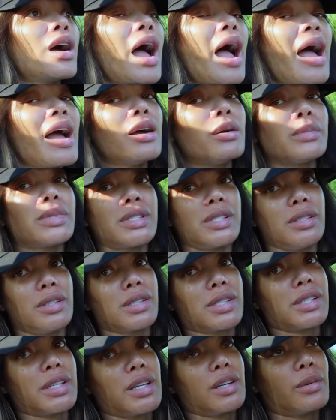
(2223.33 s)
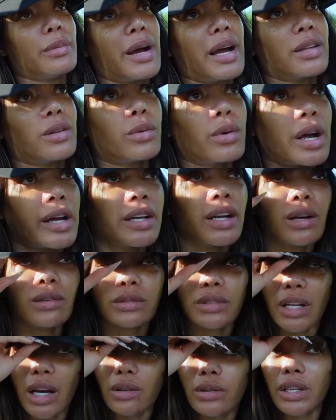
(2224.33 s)
I am still single, by the way.
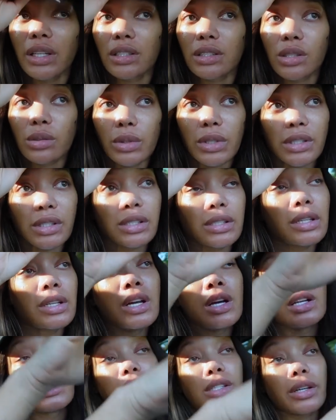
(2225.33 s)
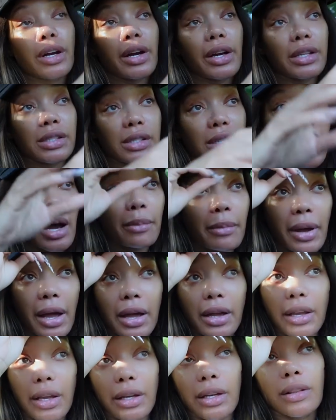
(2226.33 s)
Don't, don't get it twisted. Sir has not
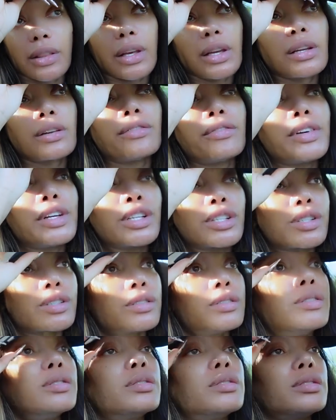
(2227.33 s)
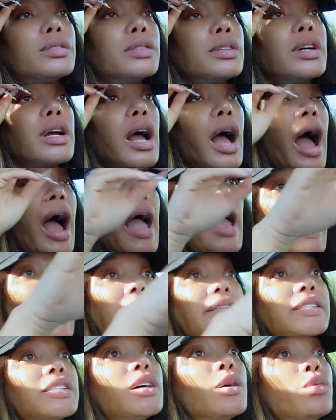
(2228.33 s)
made anything official. I
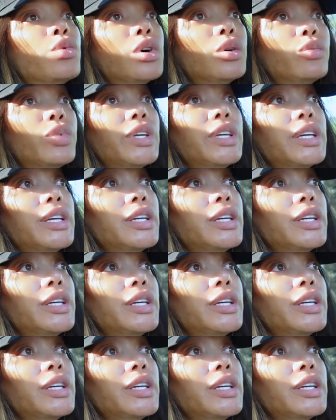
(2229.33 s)
asked him what we